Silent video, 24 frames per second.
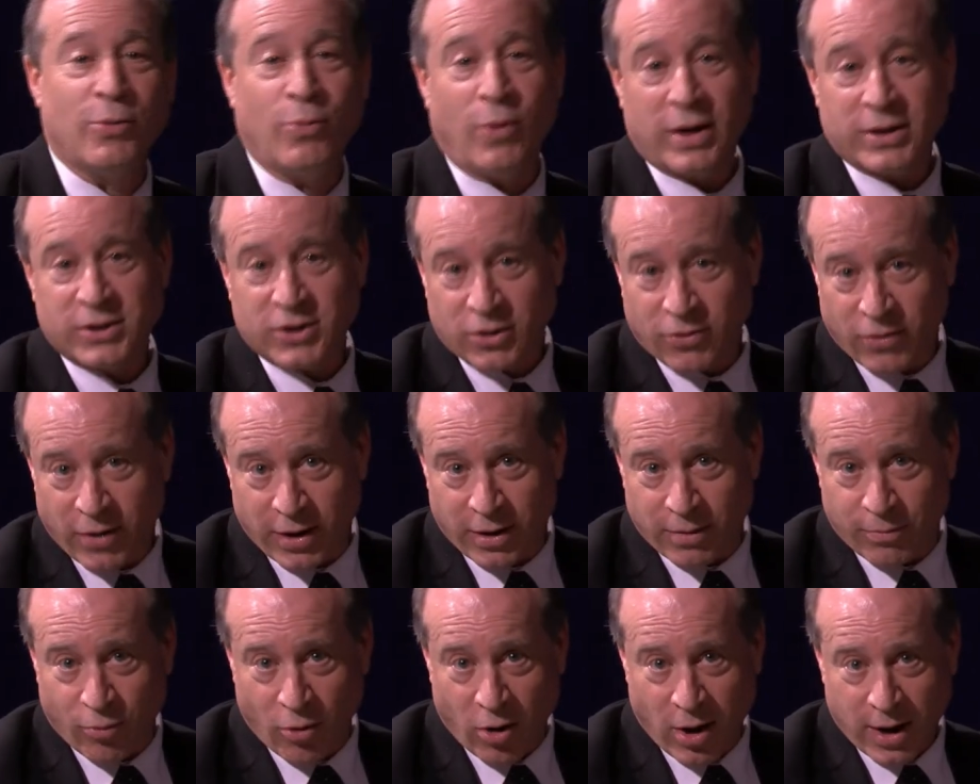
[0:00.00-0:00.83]
watching Greater
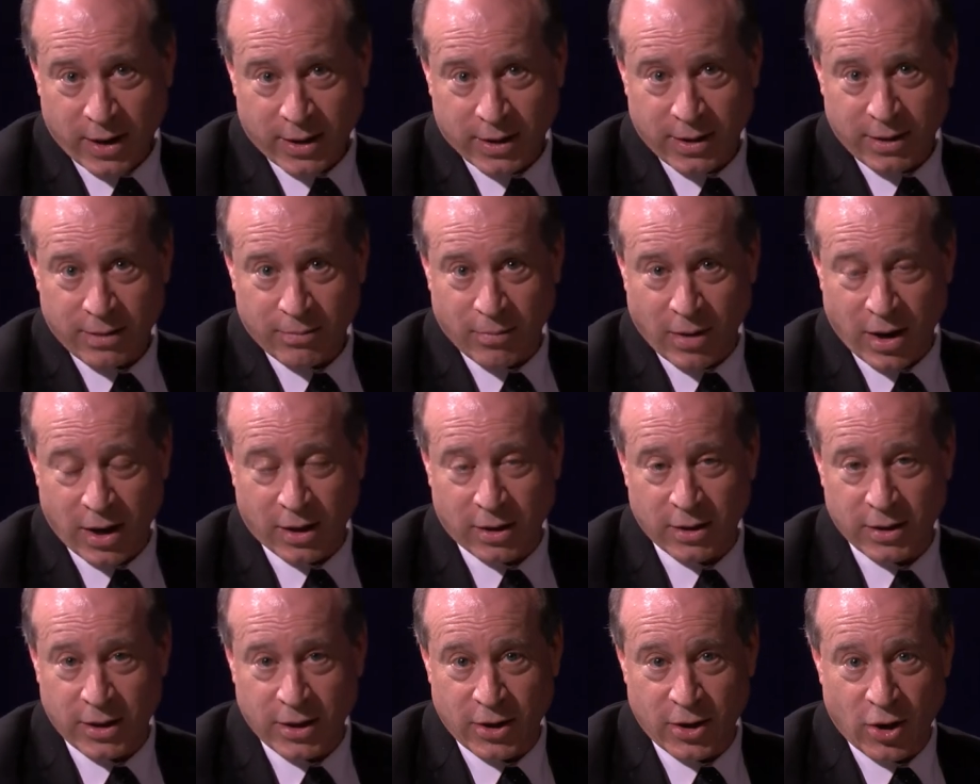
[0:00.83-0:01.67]
Brockton. Mark
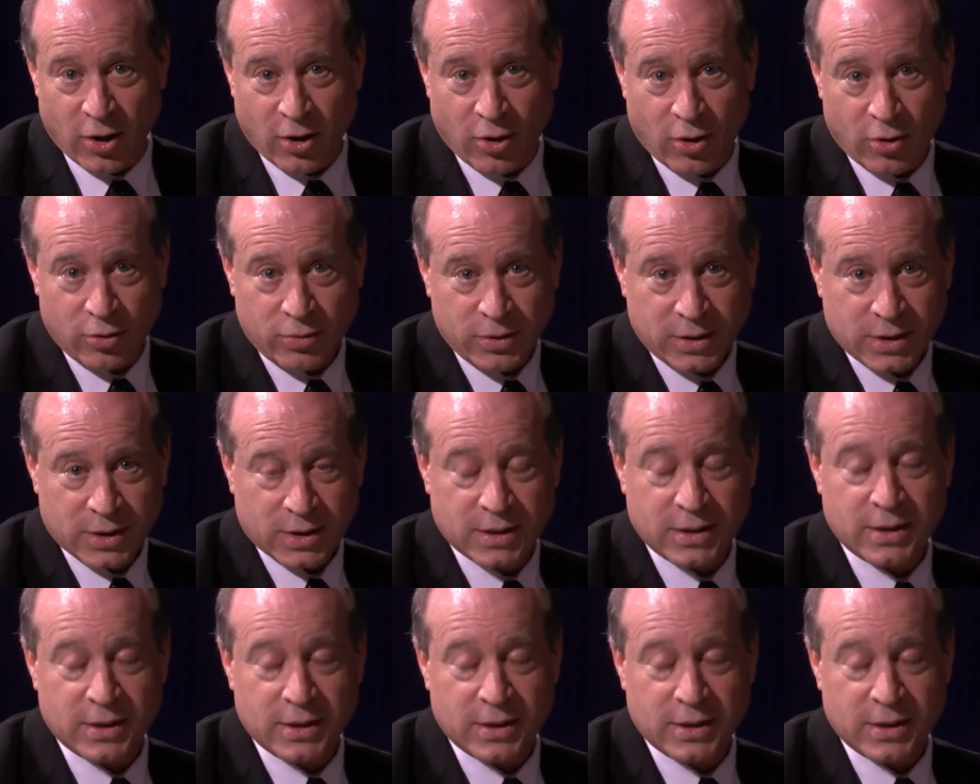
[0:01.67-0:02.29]
Linde, your host.